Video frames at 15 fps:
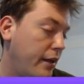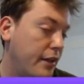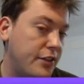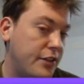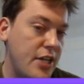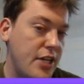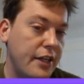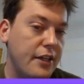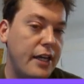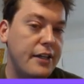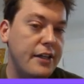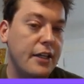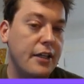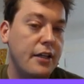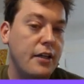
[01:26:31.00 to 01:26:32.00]
Second
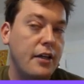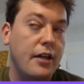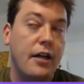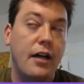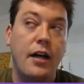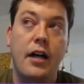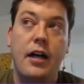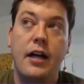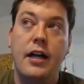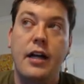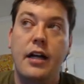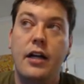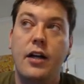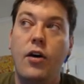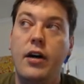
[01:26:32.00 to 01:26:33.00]
idea,
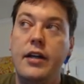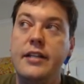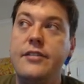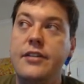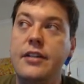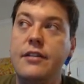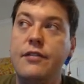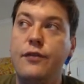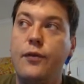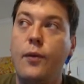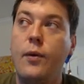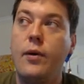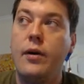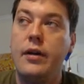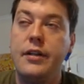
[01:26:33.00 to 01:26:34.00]
on
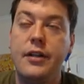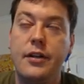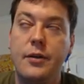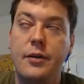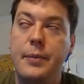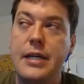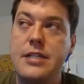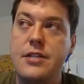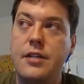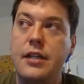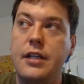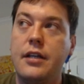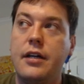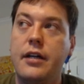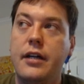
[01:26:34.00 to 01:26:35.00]
d4,
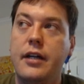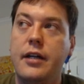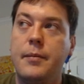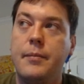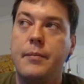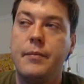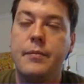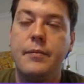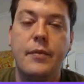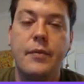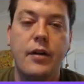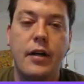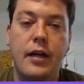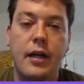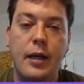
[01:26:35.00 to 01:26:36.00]
basically
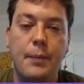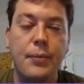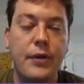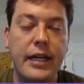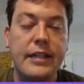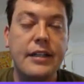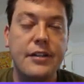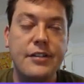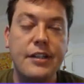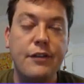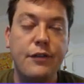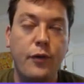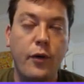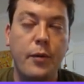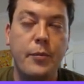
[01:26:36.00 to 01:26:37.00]
playing the
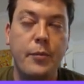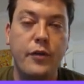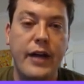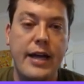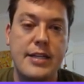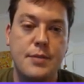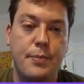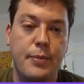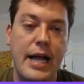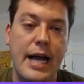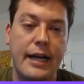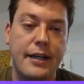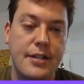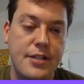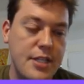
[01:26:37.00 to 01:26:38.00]
d4 move as
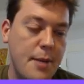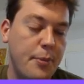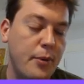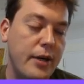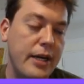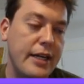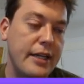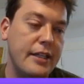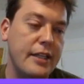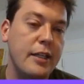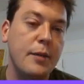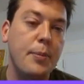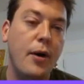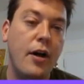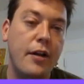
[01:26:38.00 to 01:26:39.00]
black, separating
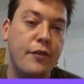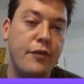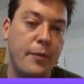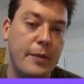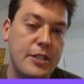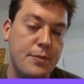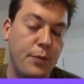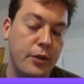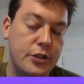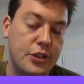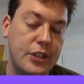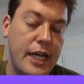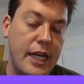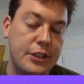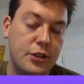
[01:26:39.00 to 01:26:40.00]
the e pawn from its
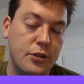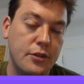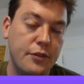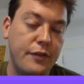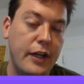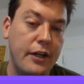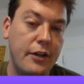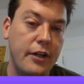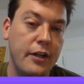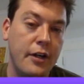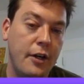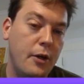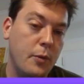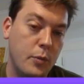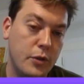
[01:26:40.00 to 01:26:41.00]
most natural defender,
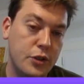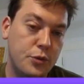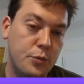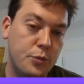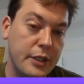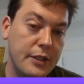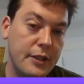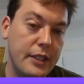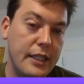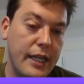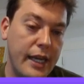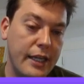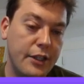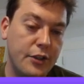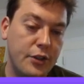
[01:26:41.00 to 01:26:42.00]
was
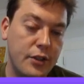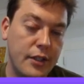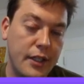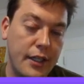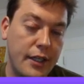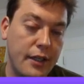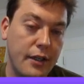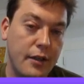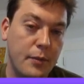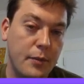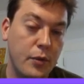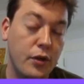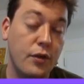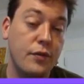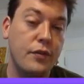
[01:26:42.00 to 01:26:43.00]
really a good
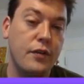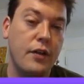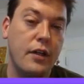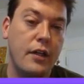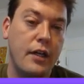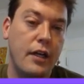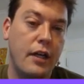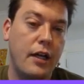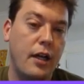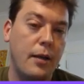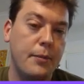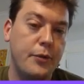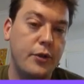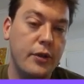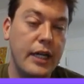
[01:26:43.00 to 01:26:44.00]
move.
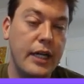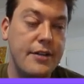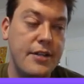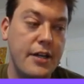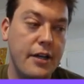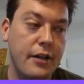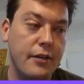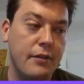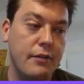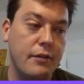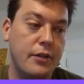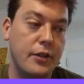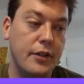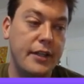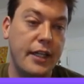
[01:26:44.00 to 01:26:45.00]
Good idea,
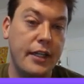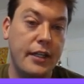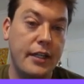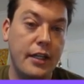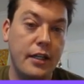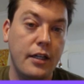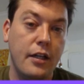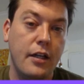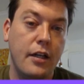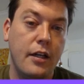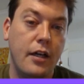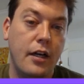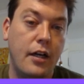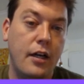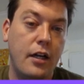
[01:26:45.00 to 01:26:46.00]
good thinking.
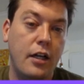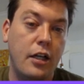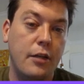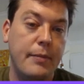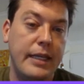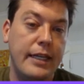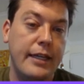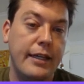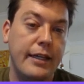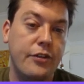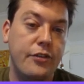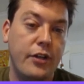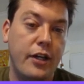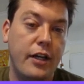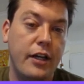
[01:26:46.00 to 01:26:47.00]

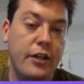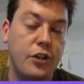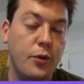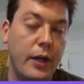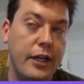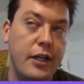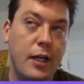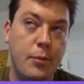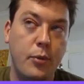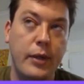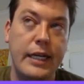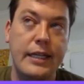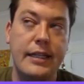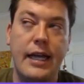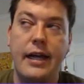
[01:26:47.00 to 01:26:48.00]
And you ended up
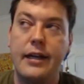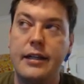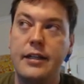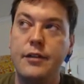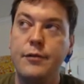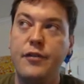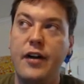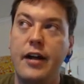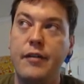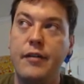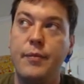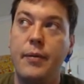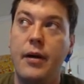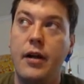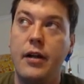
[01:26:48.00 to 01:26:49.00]
winning that e5
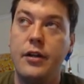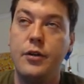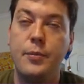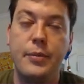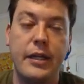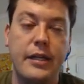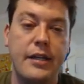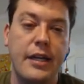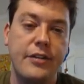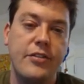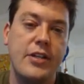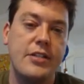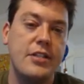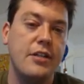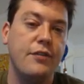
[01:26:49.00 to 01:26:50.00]
pawn. You played knight
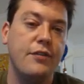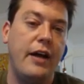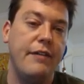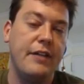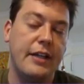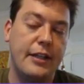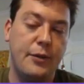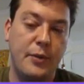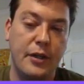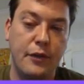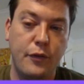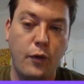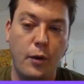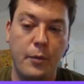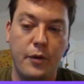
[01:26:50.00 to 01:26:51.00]
takes e5 like 3 or
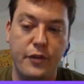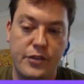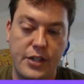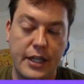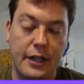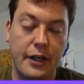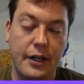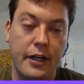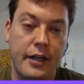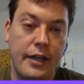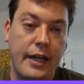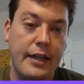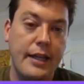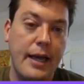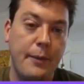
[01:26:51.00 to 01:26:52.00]
4 moves later,
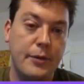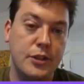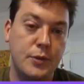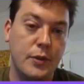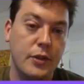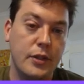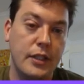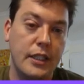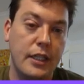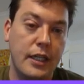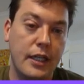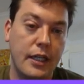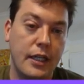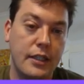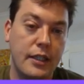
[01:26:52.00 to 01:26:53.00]
and that was really
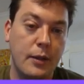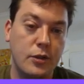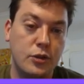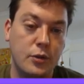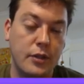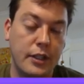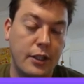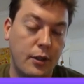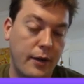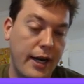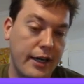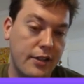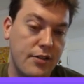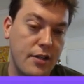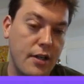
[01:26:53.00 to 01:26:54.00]

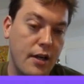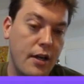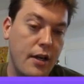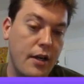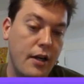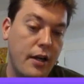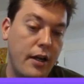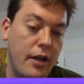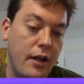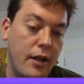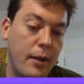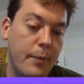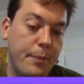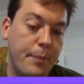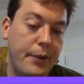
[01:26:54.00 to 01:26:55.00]
correct.
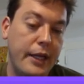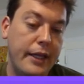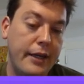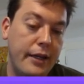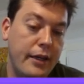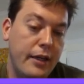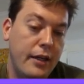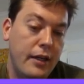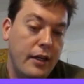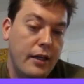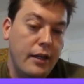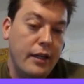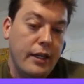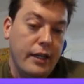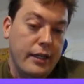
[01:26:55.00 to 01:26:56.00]
But
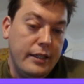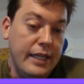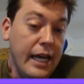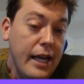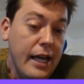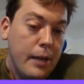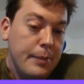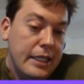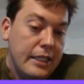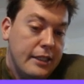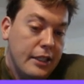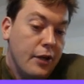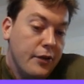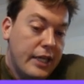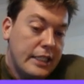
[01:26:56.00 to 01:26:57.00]
yeah, I mean,
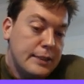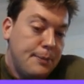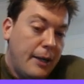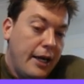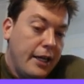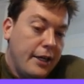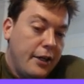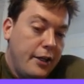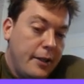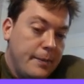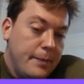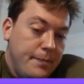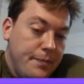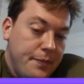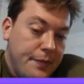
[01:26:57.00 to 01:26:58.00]
that's
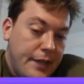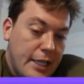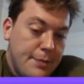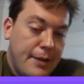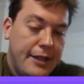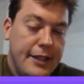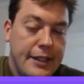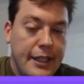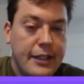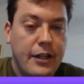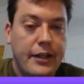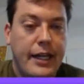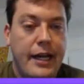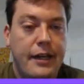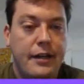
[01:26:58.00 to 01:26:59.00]
my thinking
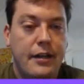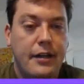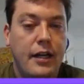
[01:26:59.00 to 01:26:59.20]
on that.